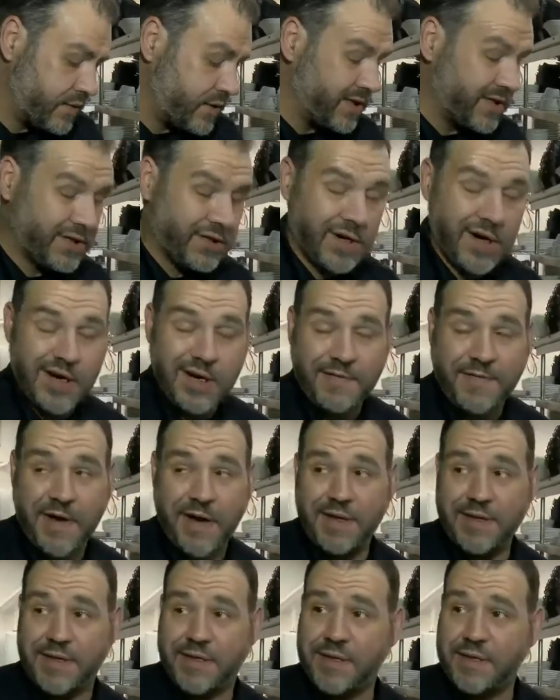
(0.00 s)
just trying
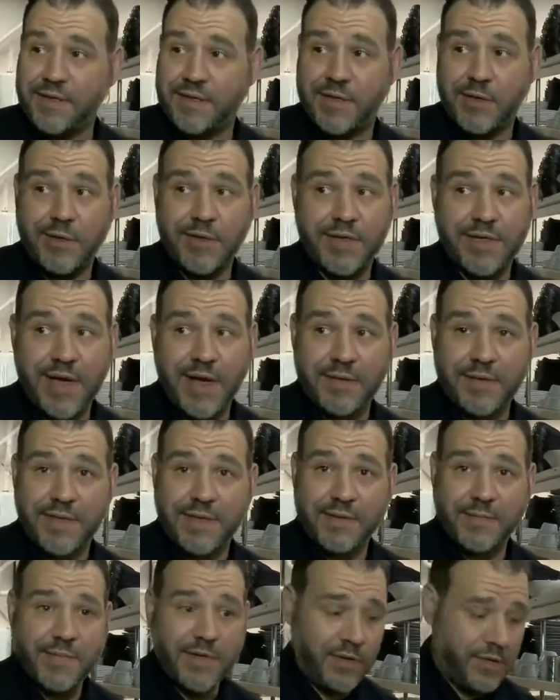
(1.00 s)
to source out
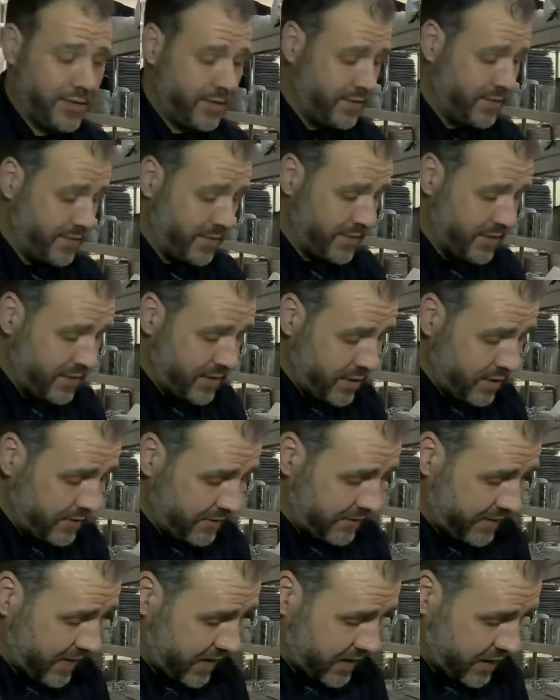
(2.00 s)
some new
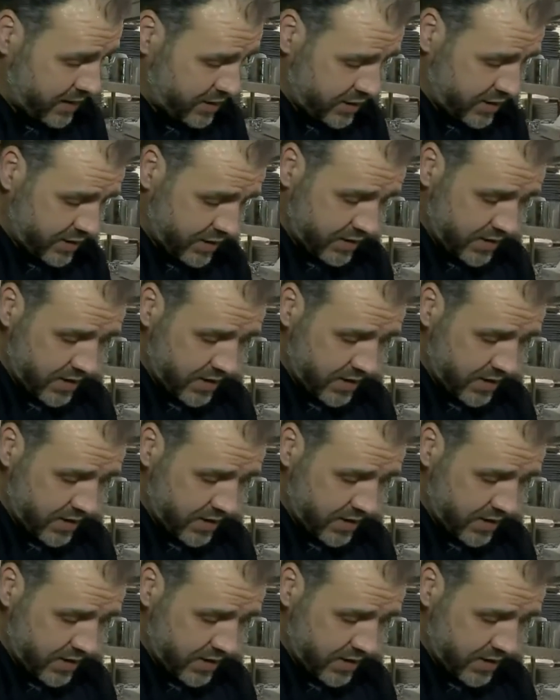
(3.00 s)
fish,